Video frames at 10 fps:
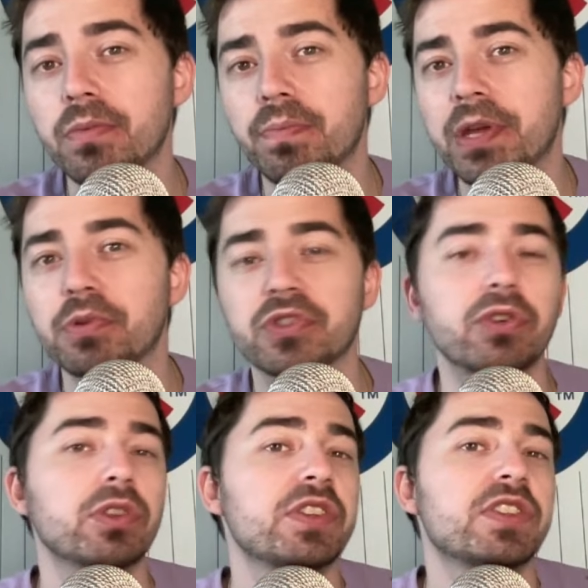people
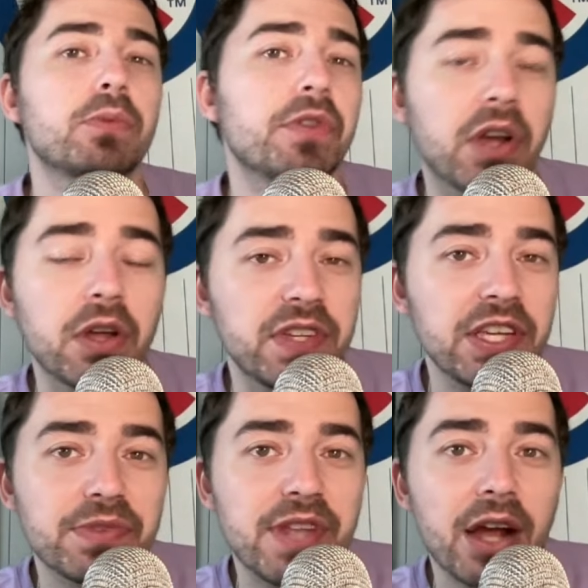still listen when the
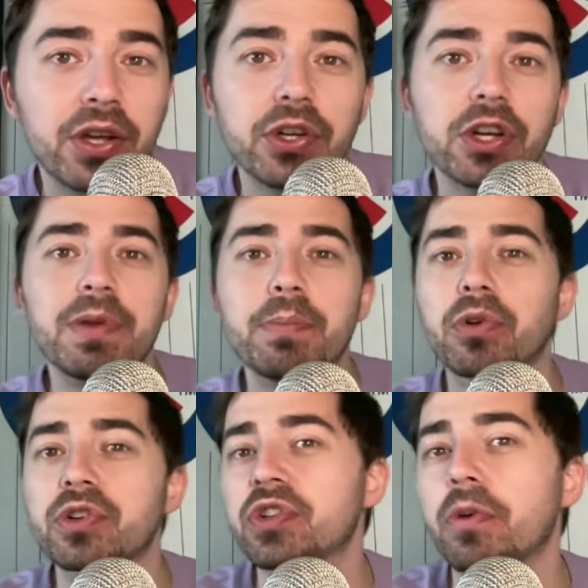team's not good. People
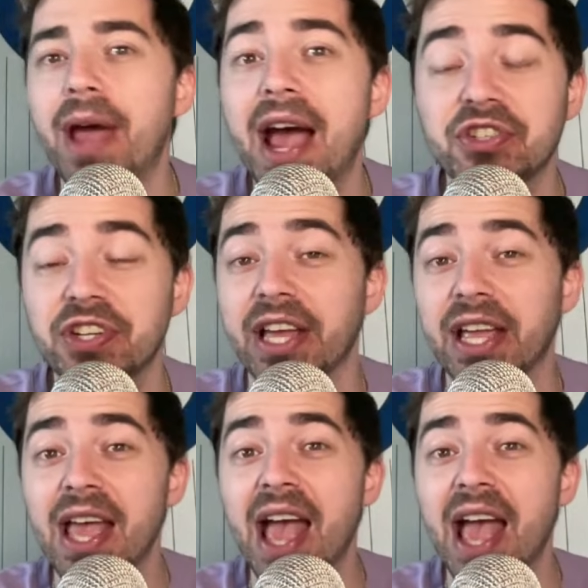are still passionate. Like,